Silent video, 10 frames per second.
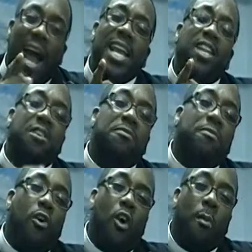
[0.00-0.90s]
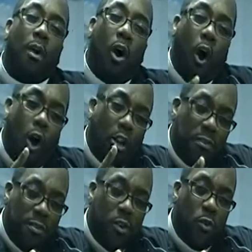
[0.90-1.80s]
I need to inform
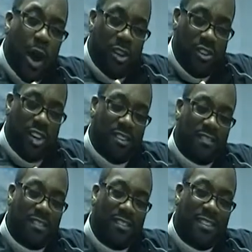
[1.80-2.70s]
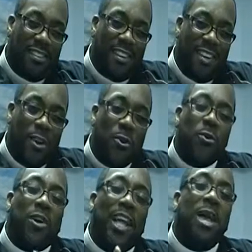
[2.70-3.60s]
all of you watching
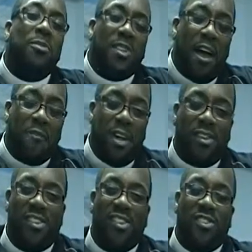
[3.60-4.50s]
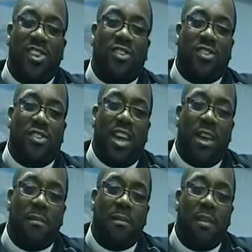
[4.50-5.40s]
who claim salvation in Jesus'
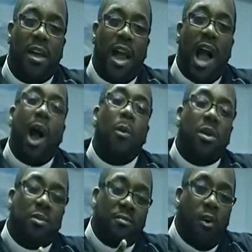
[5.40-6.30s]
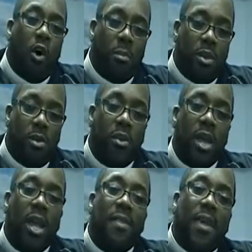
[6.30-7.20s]
name. I want to inform
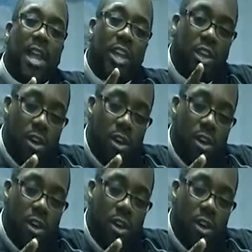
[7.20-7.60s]
you that